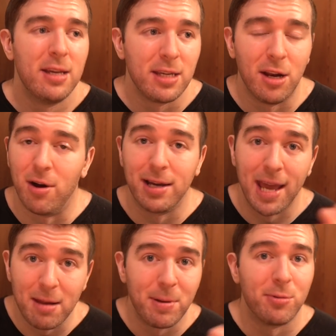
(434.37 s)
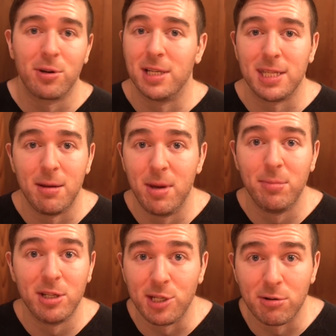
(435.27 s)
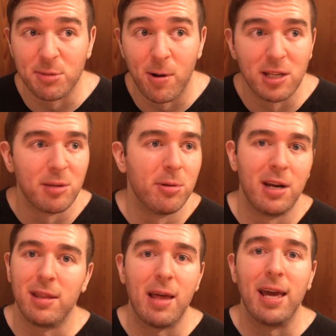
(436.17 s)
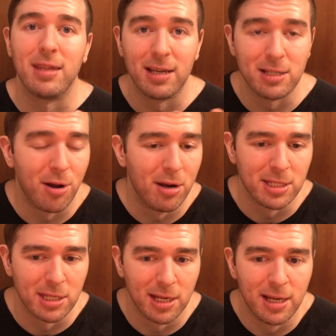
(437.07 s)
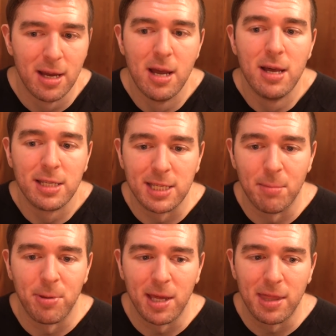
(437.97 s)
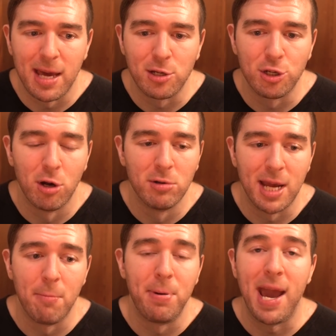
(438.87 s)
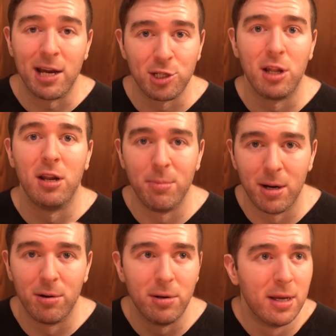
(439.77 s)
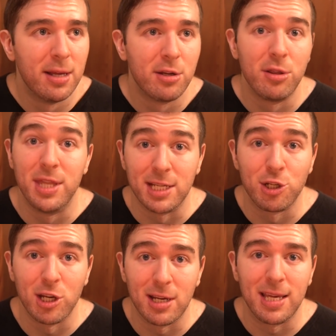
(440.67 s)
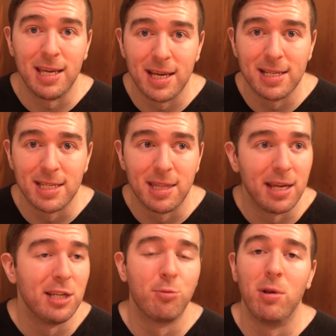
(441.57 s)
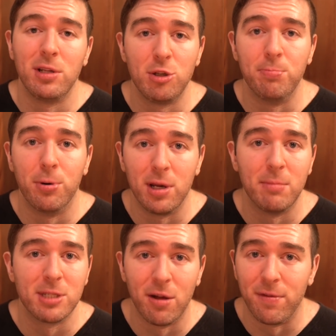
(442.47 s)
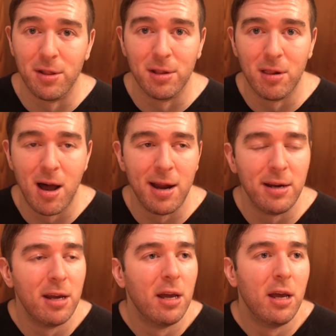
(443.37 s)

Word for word: you know, again, people are going to say maybe it's irresponsible, but I, I think it's honestly something that shows how passionate about this shit he is that he's willing to put himself on the line